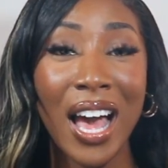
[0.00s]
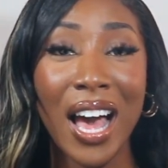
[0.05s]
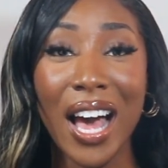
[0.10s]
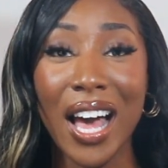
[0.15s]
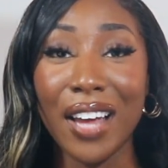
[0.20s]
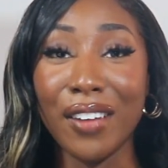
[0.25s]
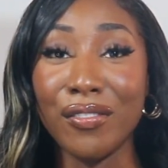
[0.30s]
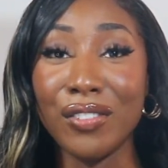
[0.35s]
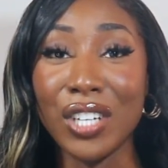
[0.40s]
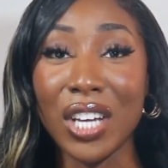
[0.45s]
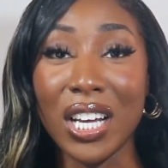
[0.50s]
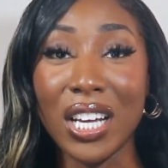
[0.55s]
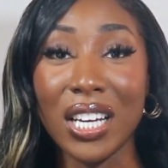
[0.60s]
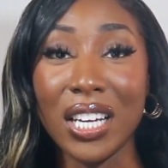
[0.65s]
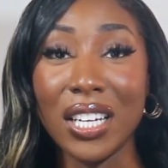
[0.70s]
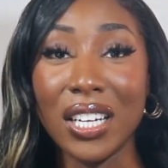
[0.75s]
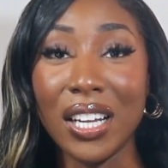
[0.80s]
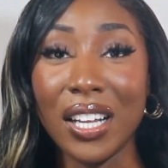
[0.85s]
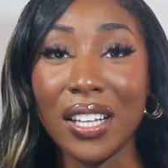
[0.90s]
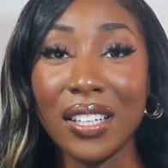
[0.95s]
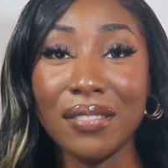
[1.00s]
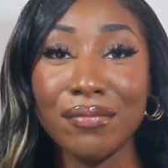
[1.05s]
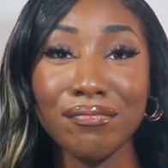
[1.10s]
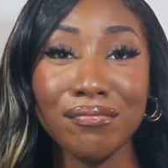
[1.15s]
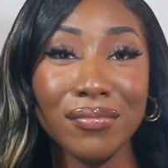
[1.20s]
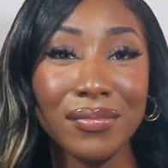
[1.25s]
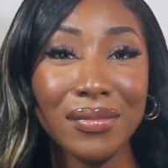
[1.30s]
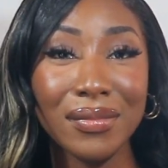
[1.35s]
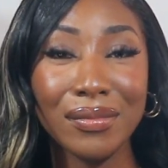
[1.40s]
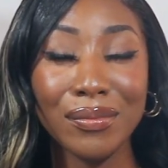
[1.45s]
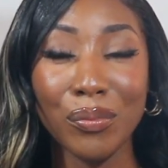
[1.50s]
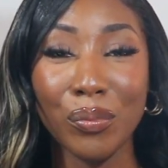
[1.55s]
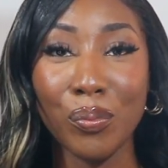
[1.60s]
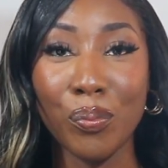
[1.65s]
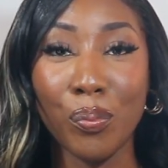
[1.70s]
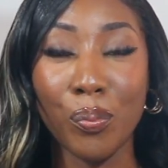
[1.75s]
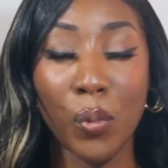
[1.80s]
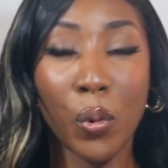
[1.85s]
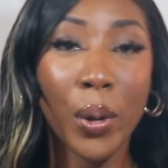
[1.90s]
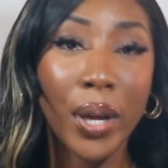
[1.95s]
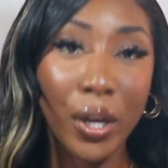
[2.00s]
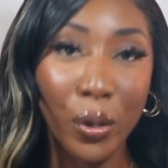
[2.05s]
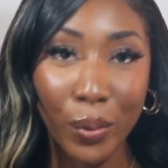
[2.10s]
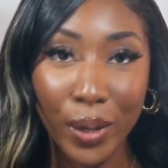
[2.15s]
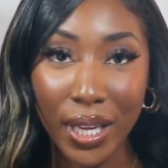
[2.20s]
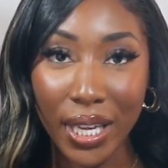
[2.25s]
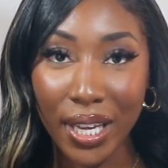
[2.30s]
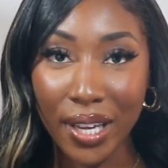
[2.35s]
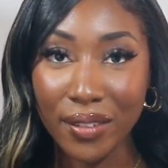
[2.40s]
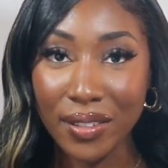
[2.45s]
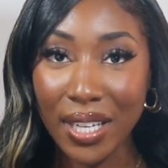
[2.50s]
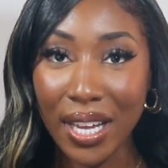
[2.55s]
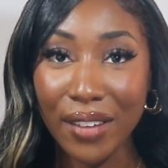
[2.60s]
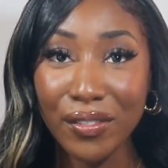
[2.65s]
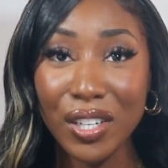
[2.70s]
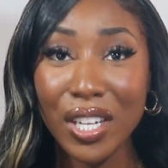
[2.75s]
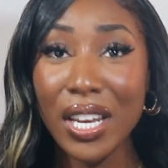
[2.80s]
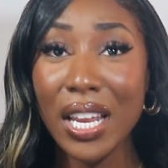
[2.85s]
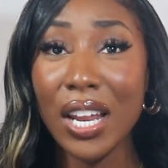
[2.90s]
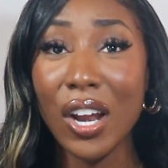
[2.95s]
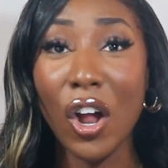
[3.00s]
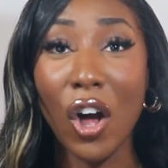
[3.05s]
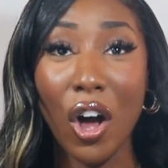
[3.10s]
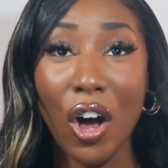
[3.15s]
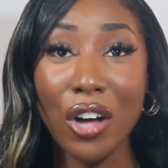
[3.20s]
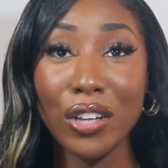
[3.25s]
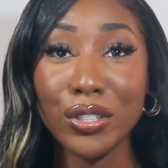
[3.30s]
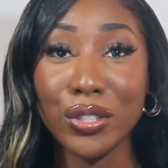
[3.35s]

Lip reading: I've done quick weaves, I've done it all.